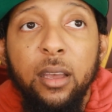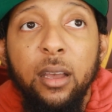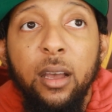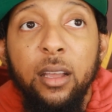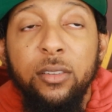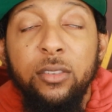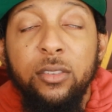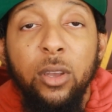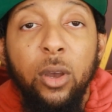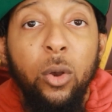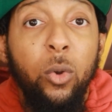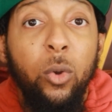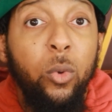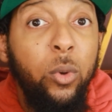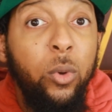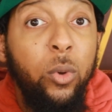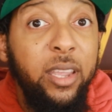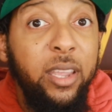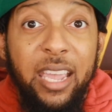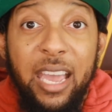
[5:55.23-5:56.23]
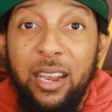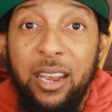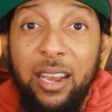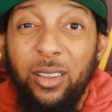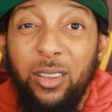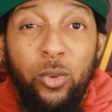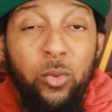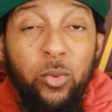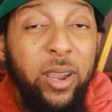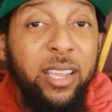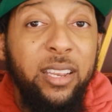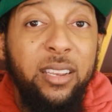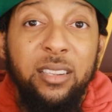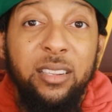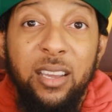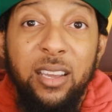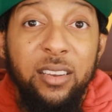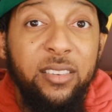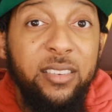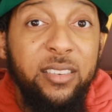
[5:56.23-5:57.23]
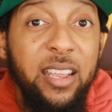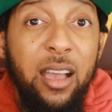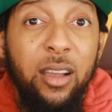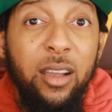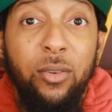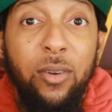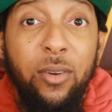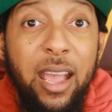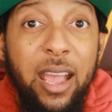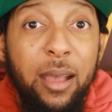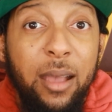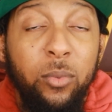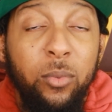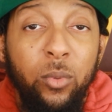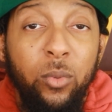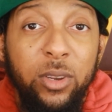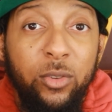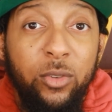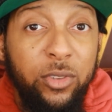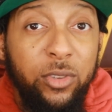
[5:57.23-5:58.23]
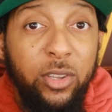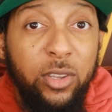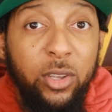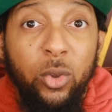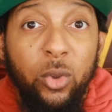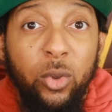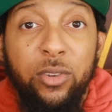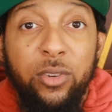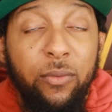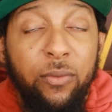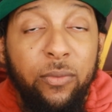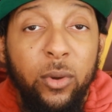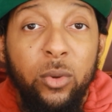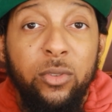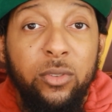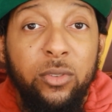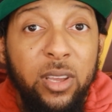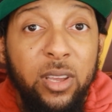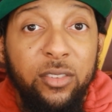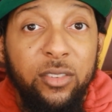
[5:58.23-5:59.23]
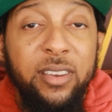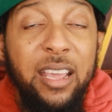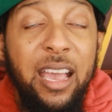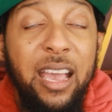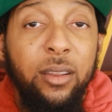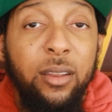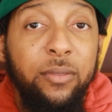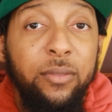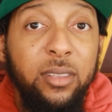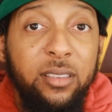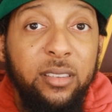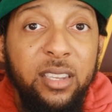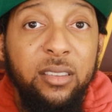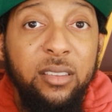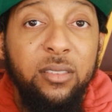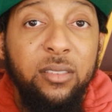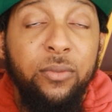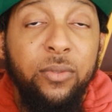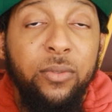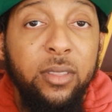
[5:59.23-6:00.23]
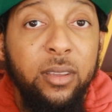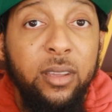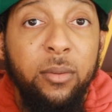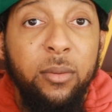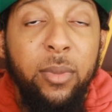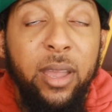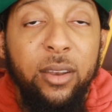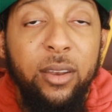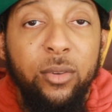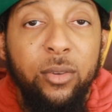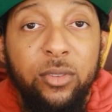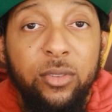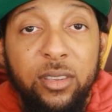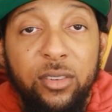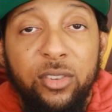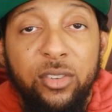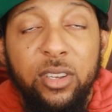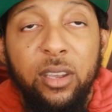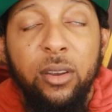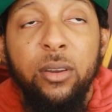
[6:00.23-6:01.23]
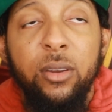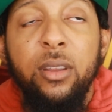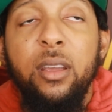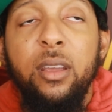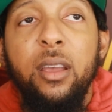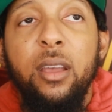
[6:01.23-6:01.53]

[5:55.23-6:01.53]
Uh, so he had a great touchdown grab, which was huge, the first touchdown of the season for the Commanders this year.